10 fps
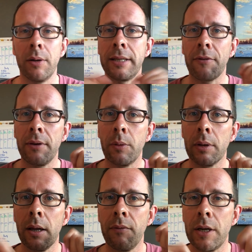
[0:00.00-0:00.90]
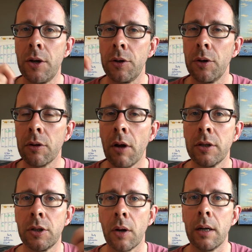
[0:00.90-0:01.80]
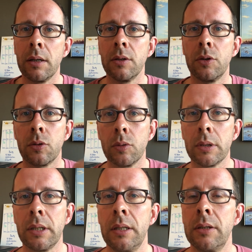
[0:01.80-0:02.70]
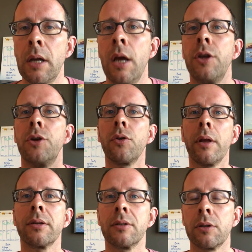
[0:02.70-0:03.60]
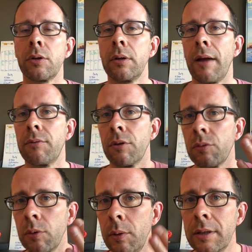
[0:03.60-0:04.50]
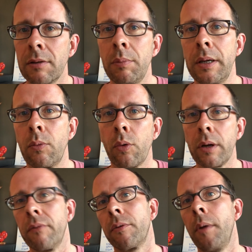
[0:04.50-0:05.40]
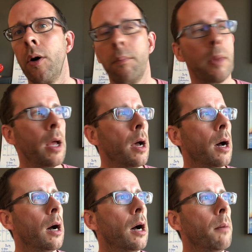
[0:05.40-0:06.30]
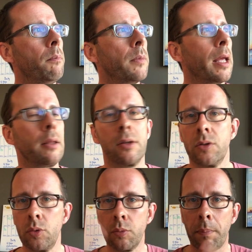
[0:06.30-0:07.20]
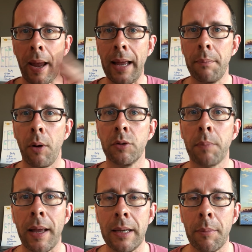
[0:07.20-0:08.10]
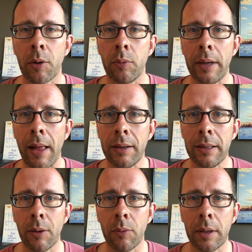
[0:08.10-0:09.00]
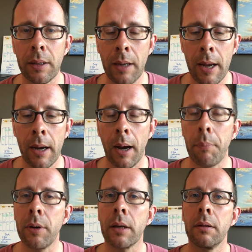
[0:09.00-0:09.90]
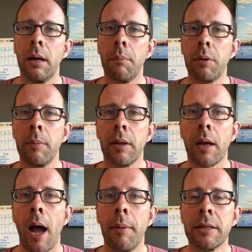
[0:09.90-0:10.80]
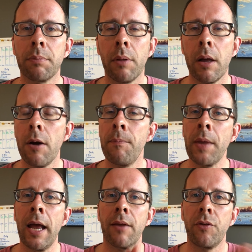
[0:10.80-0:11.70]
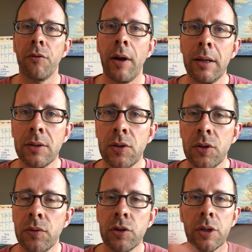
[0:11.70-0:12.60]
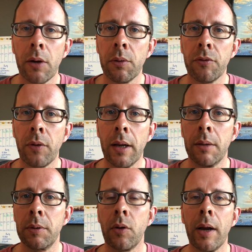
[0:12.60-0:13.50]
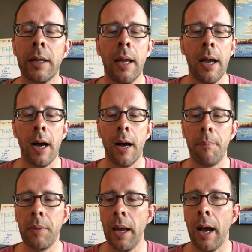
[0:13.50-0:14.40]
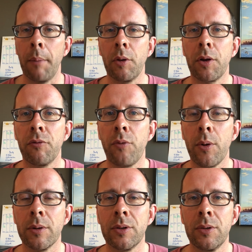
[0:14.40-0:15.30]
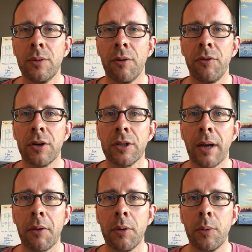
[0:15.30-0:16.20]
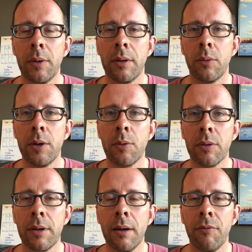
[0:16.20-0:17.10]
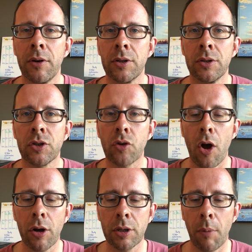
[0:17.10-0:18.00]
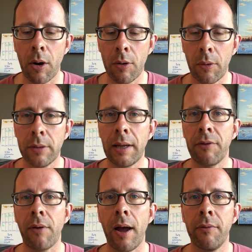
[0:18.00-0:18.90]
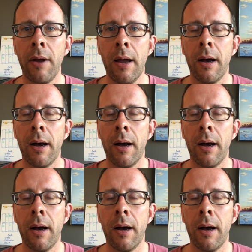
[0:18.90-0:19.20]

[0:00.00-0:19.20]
Definitely would love to hear your thoughts, your ideas, your routines, your lessons learned after 3 weeks of working from home. And this new post-pandemic reality that we're in. Put them in the comments below. And if you're finding this useful, share it with a friend. It'd be great. I'm looking forward to finishing out the week with you, finishing strong tomorrow on day 5.